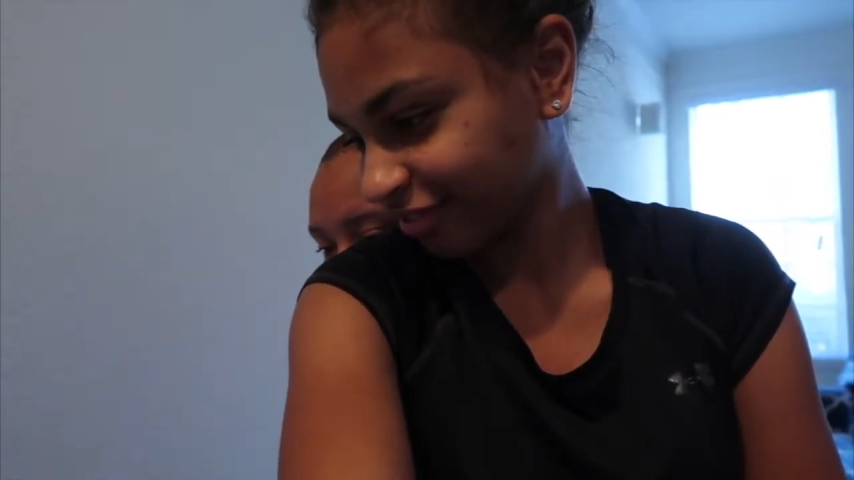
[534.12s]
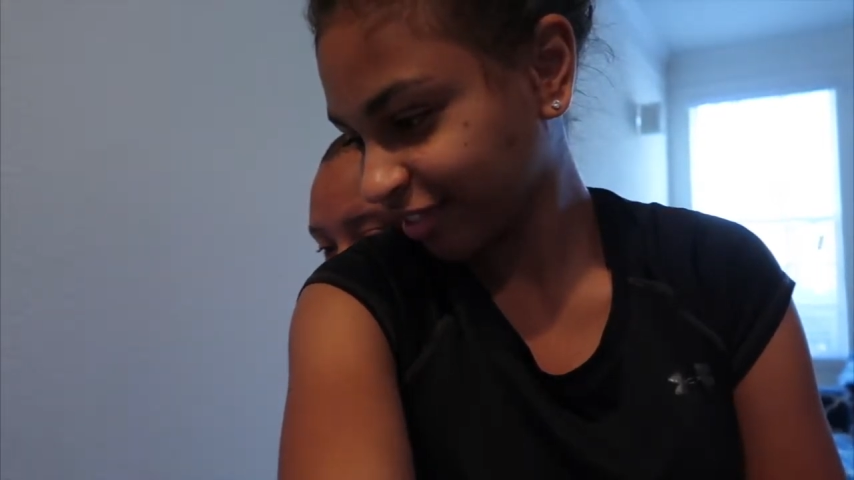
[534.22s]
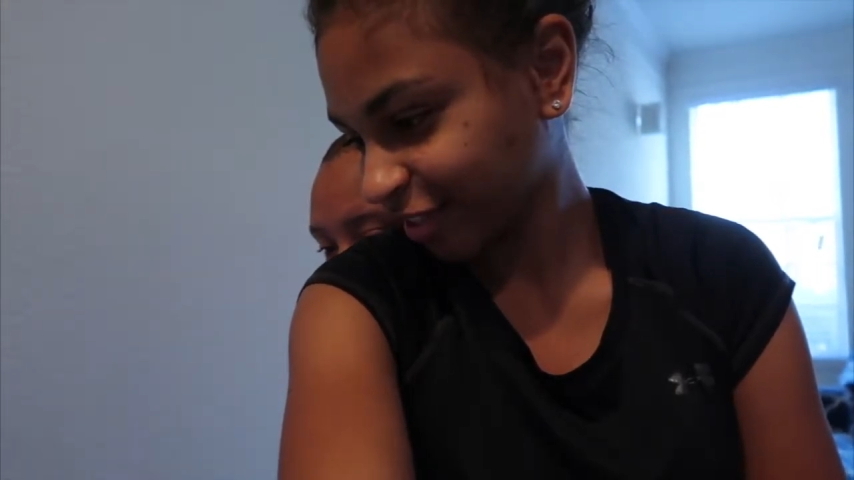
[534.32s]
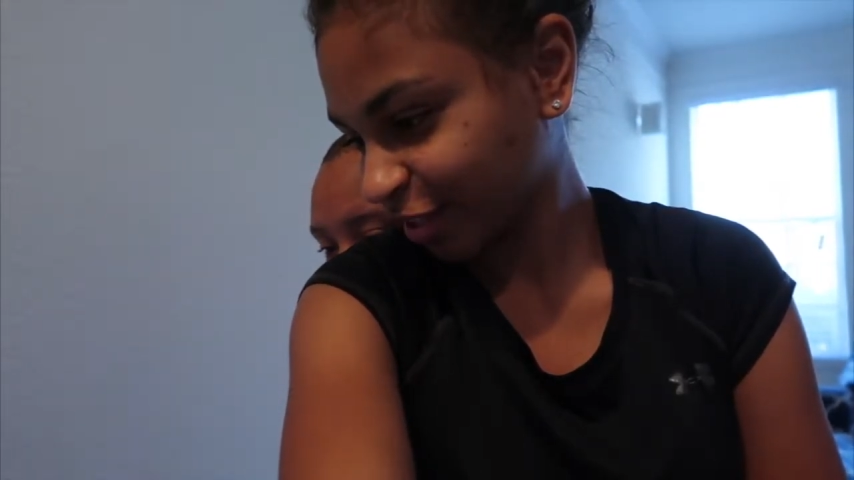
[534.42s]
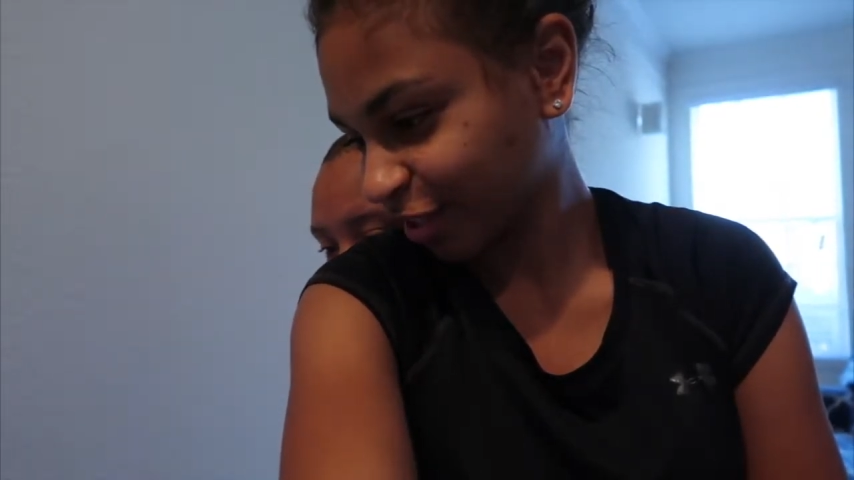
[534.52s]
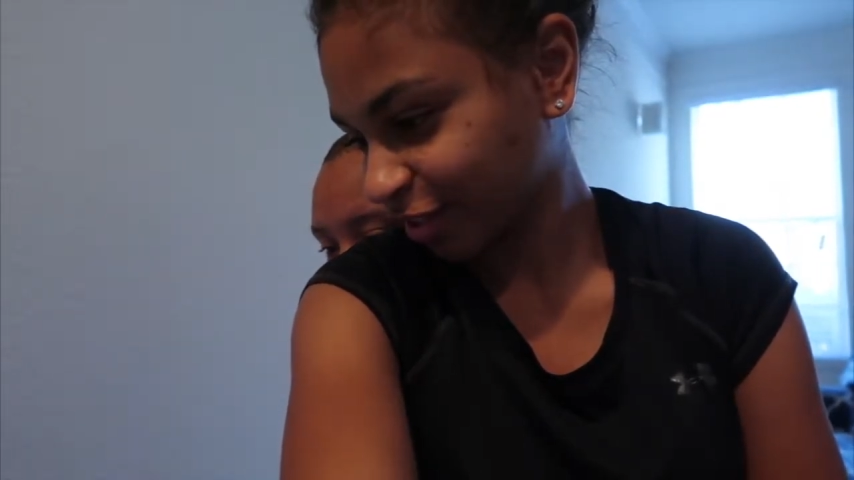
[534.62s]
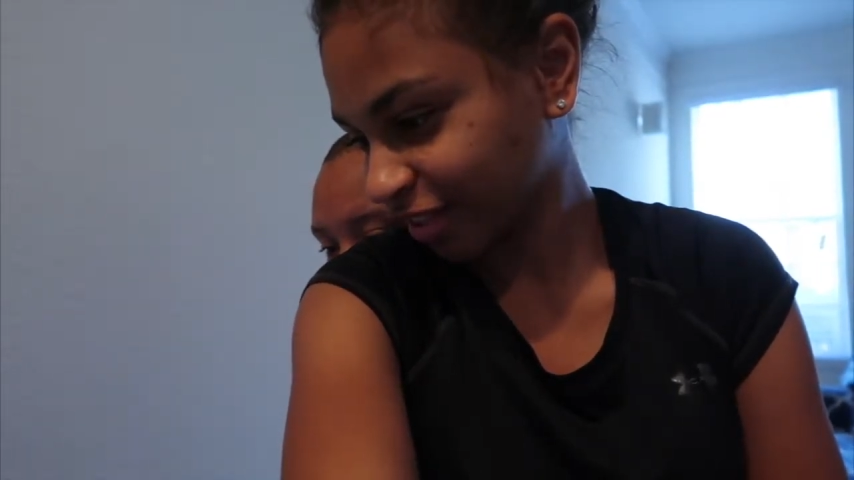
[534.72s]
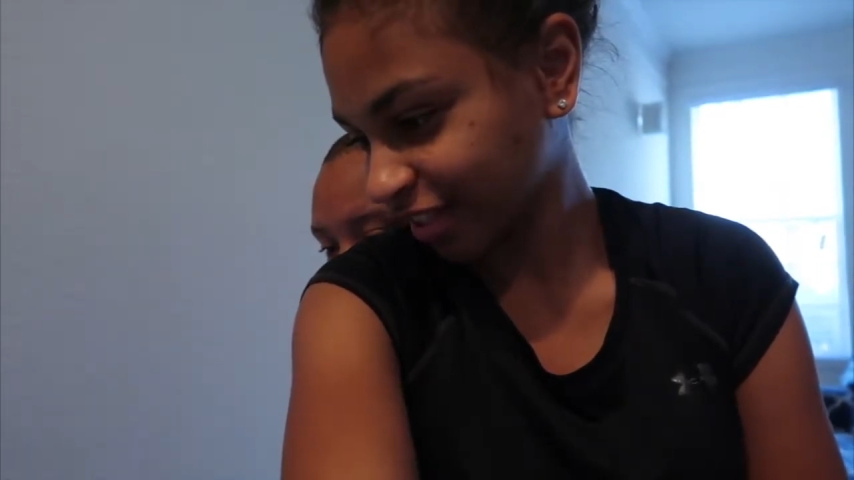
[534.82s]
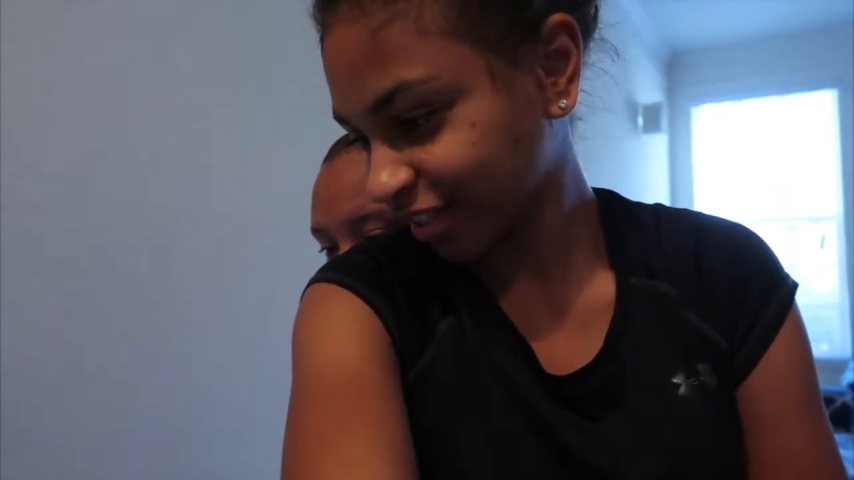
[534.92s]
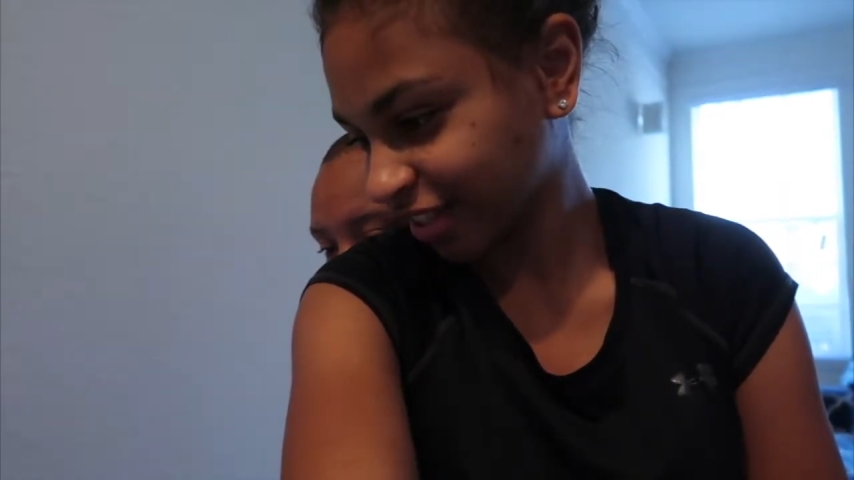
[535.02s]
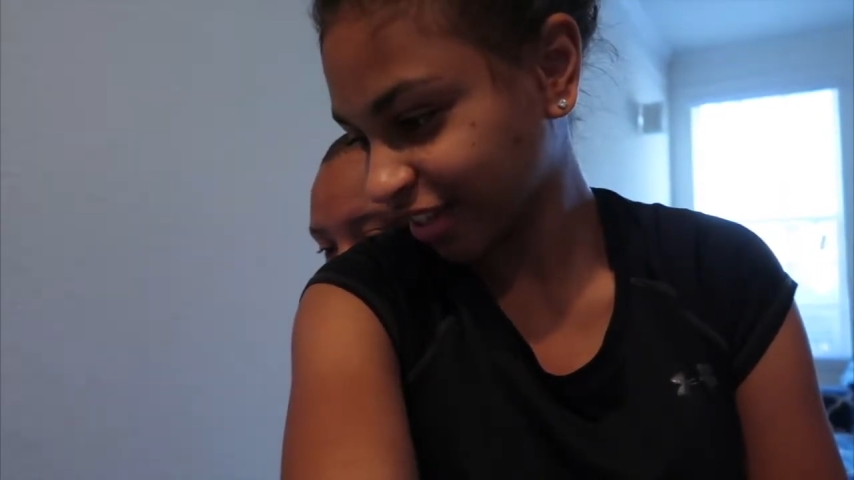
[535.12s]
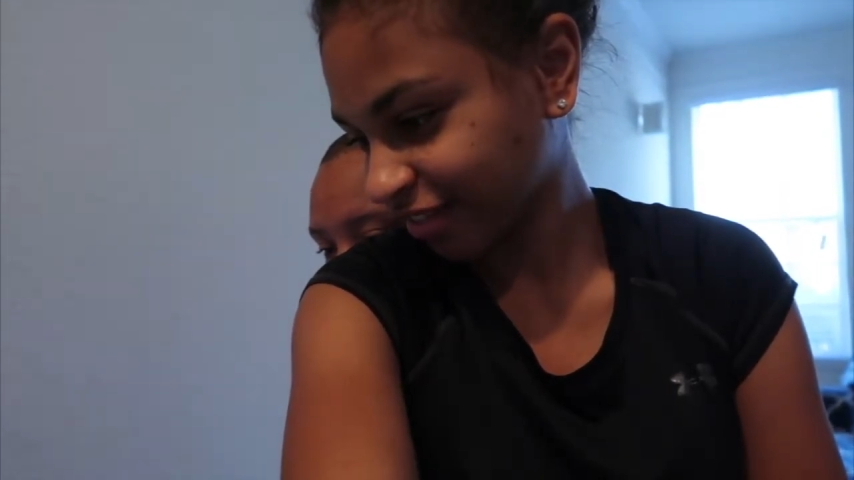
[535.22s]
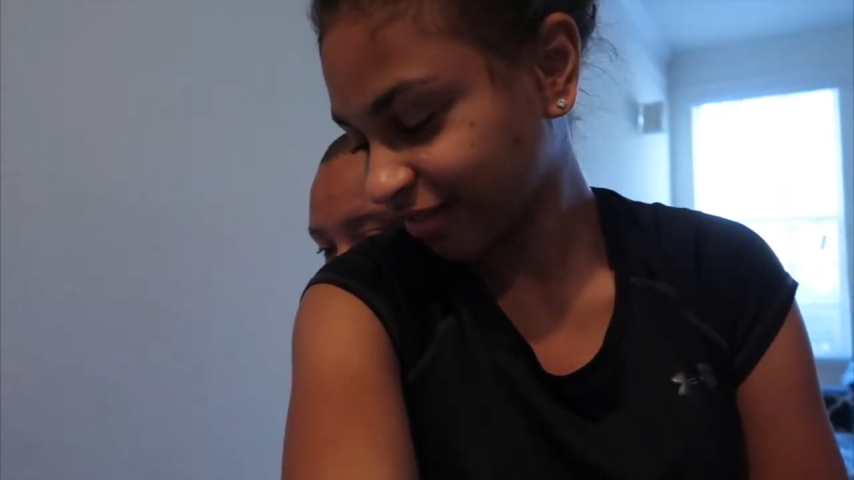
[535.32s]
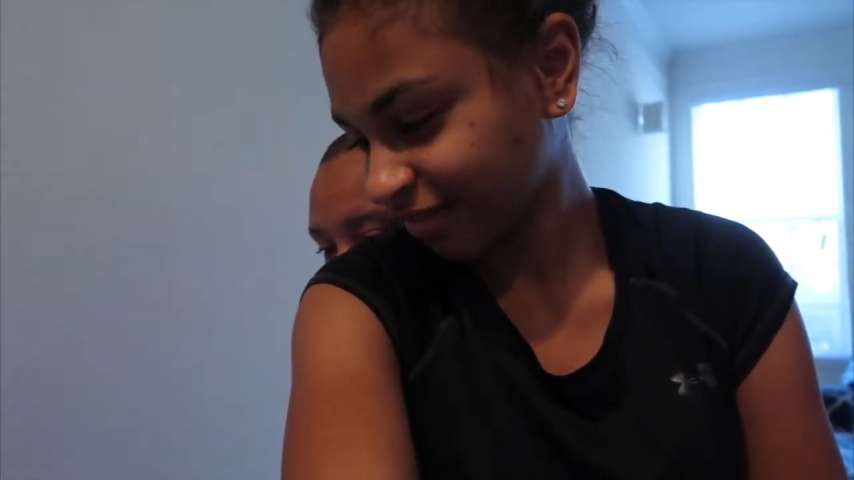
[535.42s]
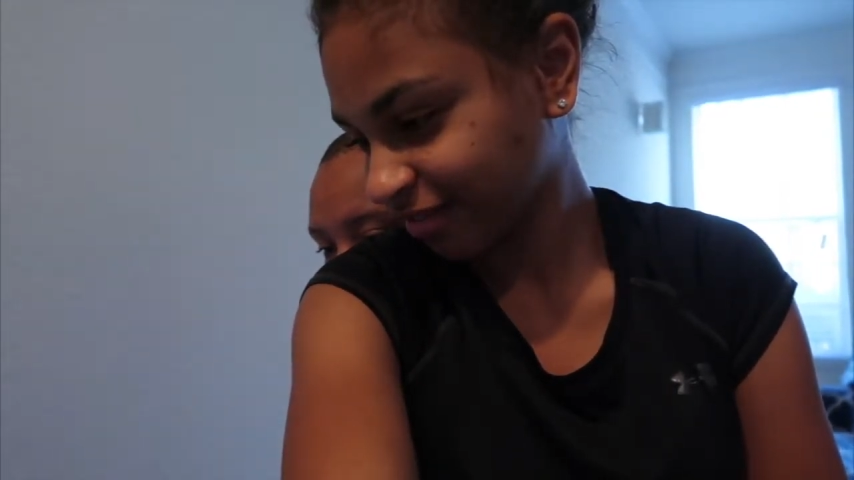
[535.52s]
looks so good
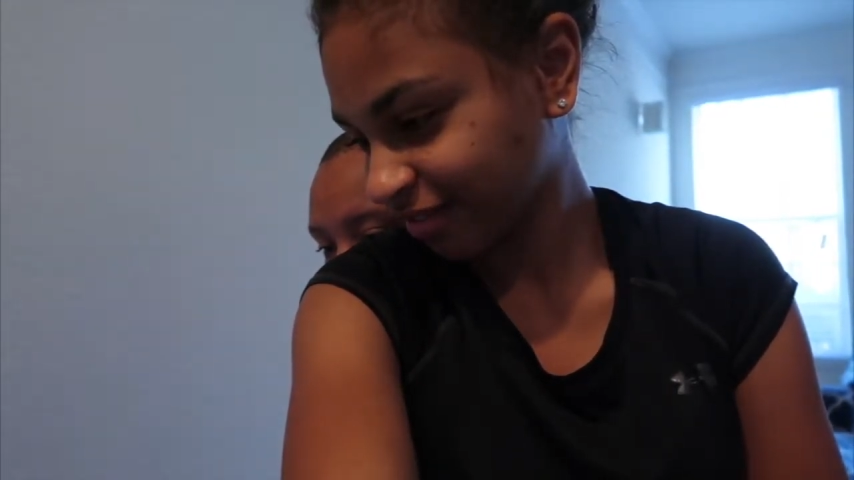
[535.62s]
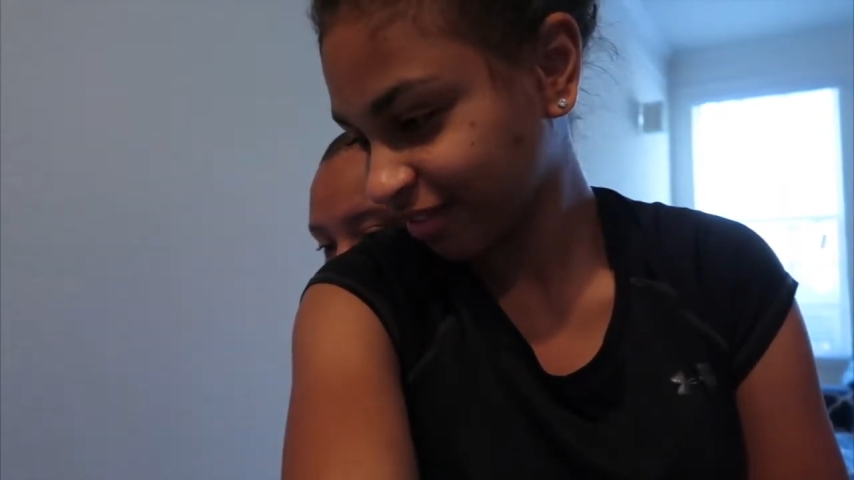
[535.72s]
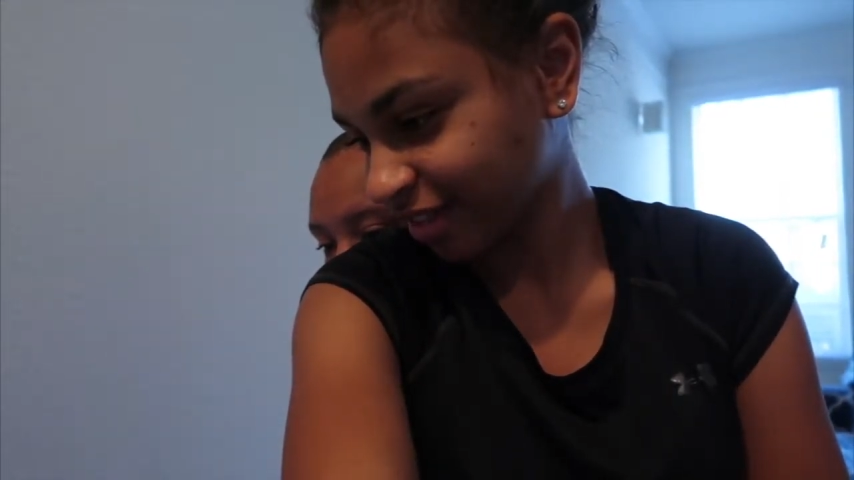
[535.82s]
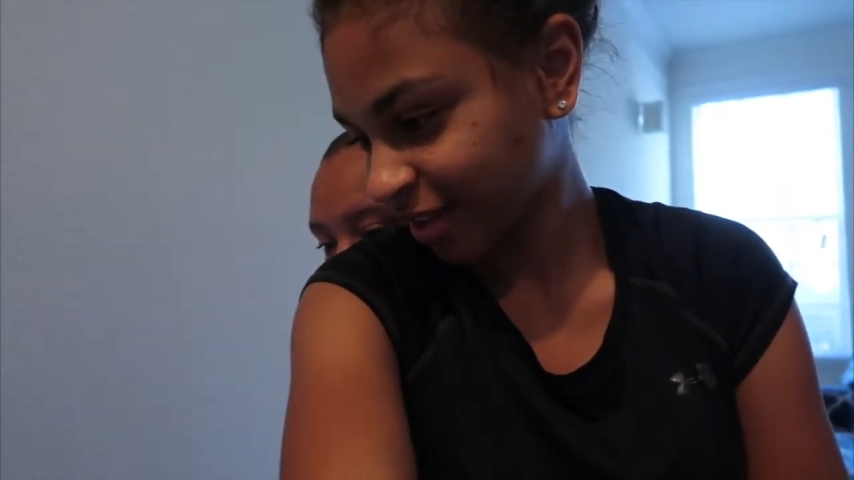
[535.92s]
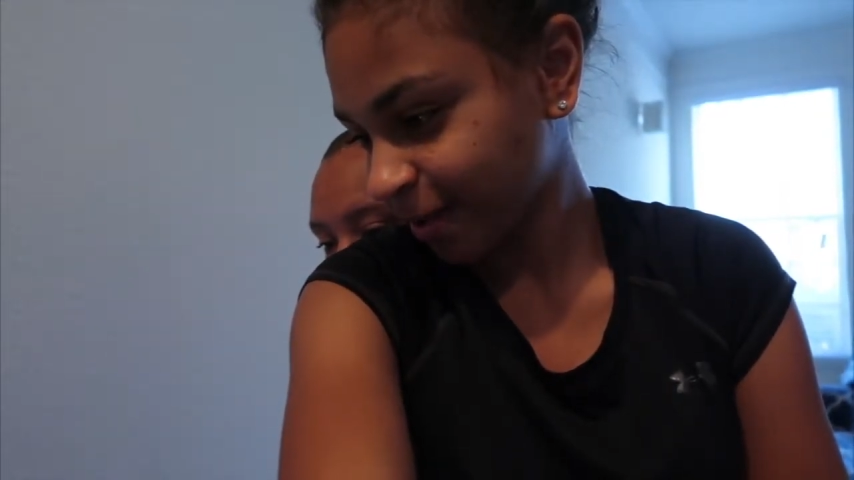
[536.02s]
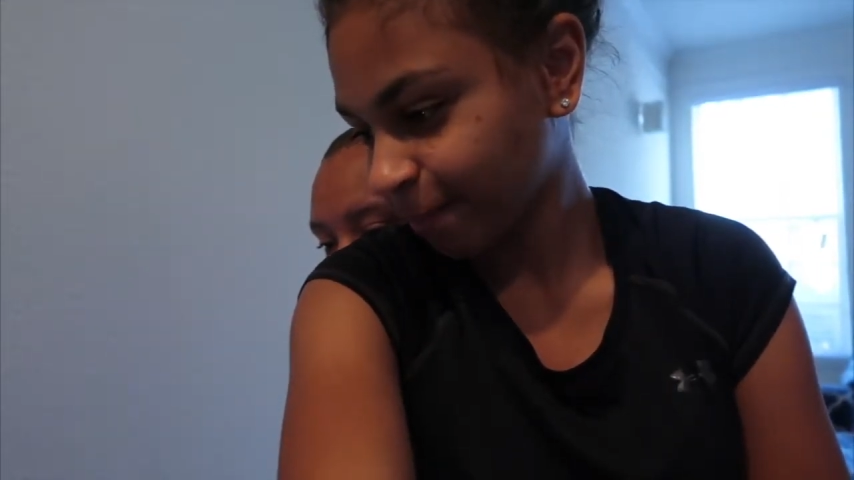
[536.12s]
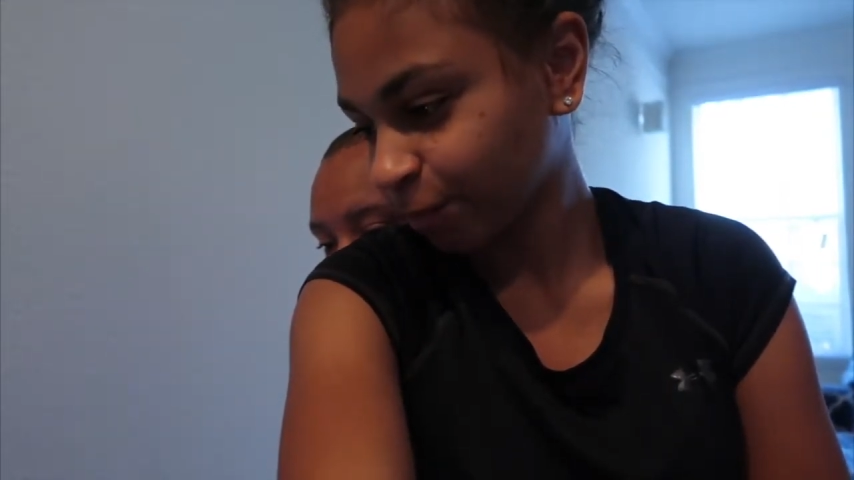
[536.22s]
now. I know.